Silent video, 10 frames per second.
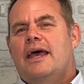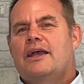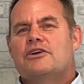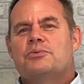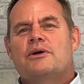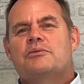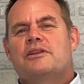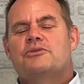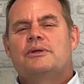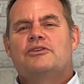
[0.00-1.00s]
Hey guys, welcome to
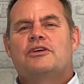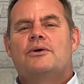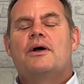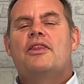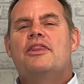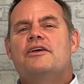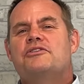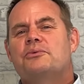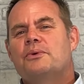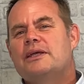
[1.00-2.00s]
this week's show.
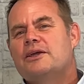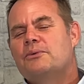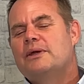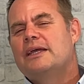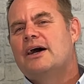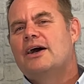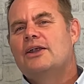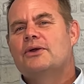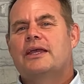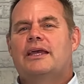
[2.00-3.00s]
This week we are
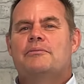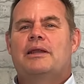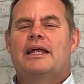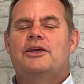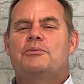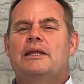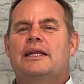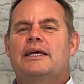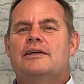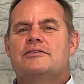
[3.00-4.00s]
looking at millennial
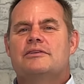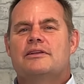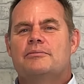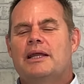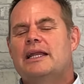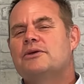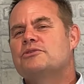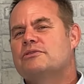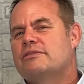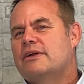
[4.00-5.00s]
millionaires.
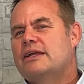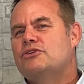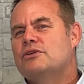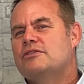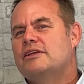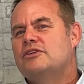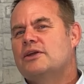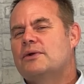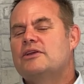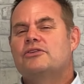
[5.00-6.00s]
Millennials are a very interesting
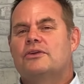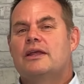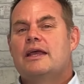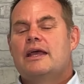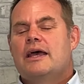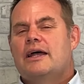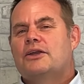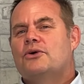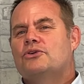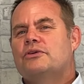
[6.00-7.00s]
generation
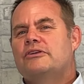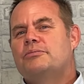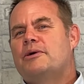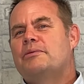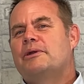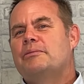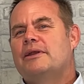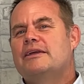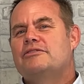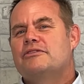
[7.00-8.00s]
and contrary to popular
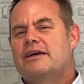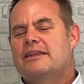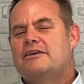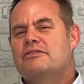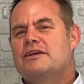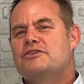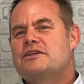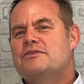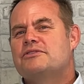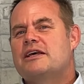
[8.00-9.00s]
belief have had their fair
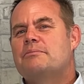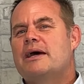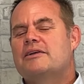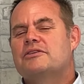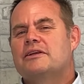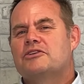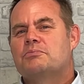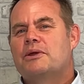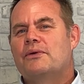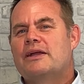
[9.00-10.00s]
share of setbacks and
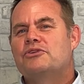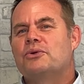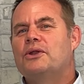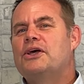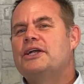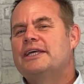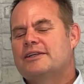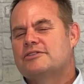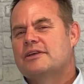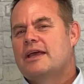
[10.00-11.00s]
experiential
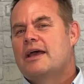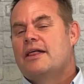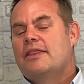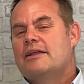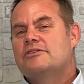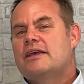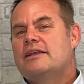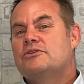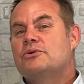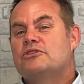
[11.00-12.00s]
learnings. That said,
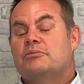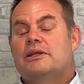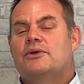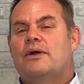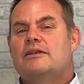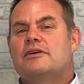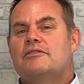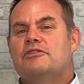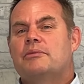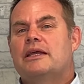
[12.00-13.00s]
it's also been a great
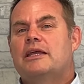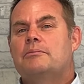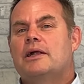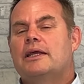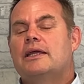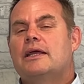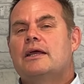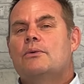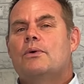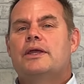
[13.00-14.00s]
time for making money.
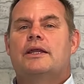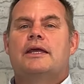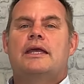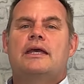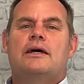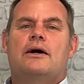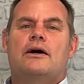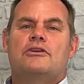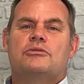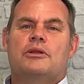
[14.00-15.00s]
What you're going to hear
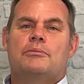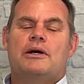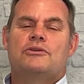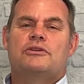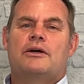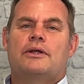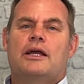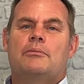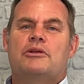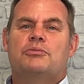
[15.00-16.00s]
are some of the milestone
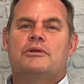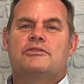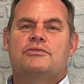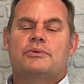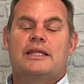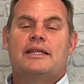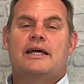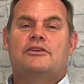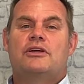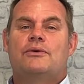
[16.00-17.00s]
accomplishments within
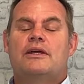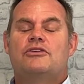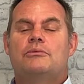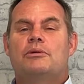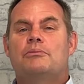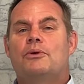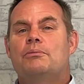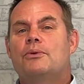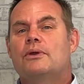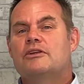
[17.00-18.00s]
that generation, but more
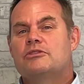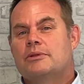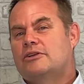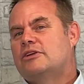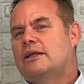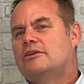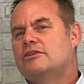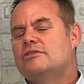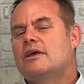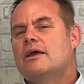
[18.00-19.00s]
importantly some of the
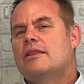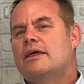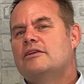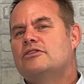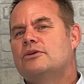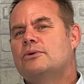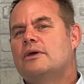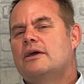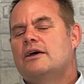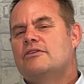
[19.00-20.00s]
challenges they too
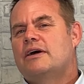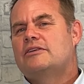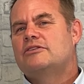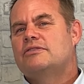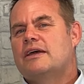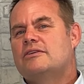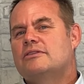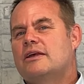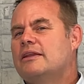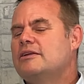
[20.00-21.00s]
have had to
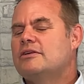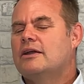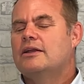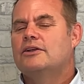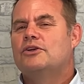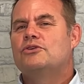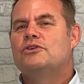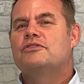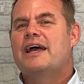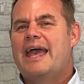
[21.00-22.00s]
face. And these aren't
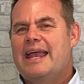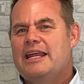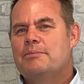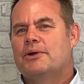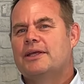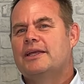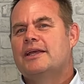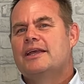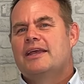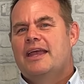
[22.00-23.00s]
unusual for anybody
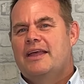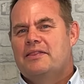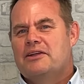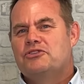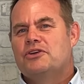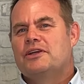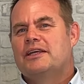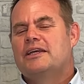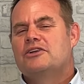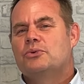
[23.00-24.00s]
in their
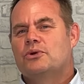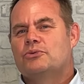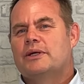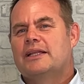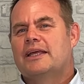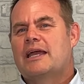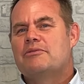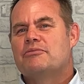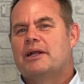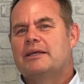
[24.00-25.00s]
journey towards winning the game
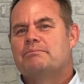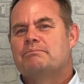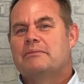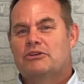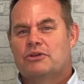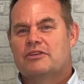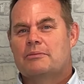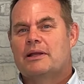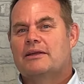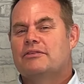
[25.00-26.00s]
of money. Make sure you take
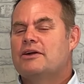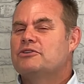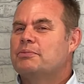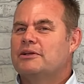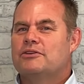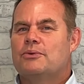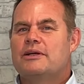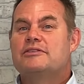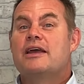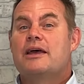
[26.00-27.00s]
plenty of notes, but as
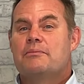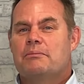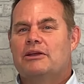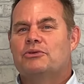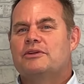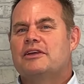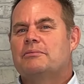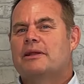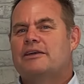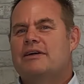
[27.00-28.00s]
always, make sure you take
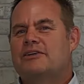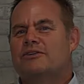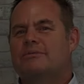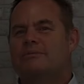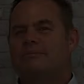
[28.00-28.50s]
plenty of action.